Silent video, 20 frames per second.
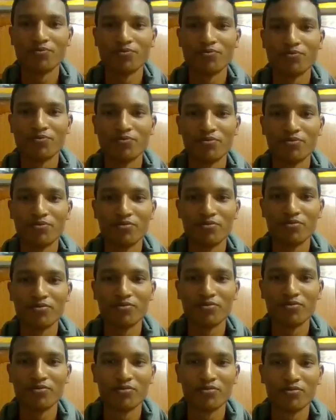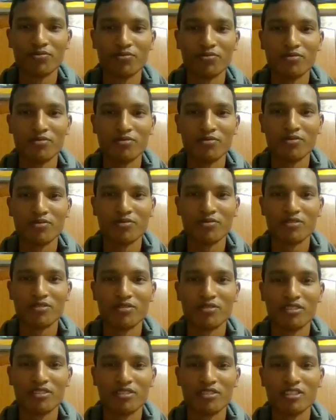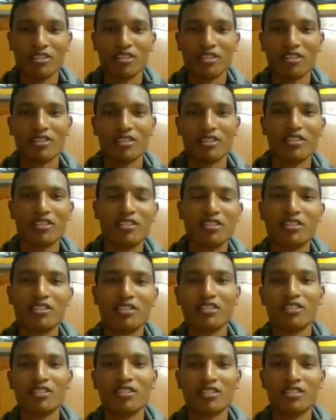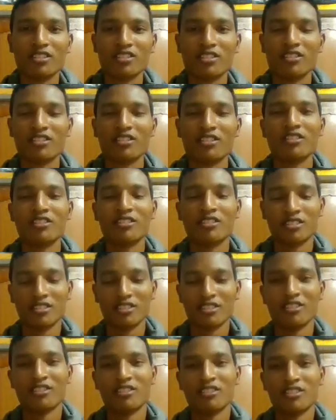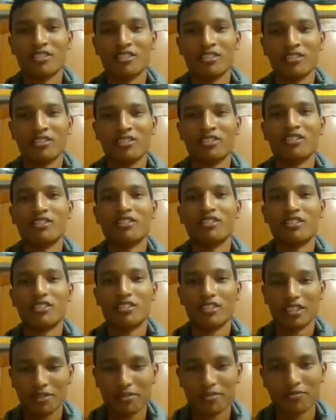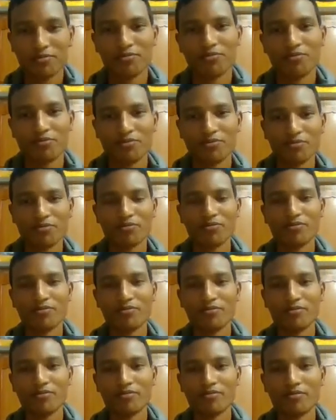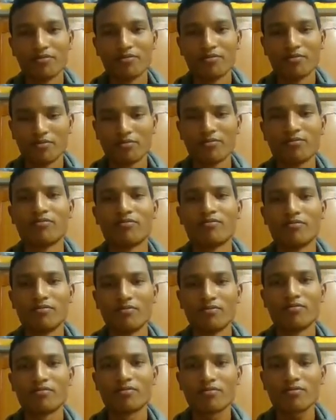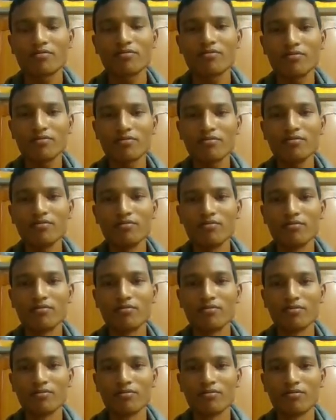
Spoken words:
(silent)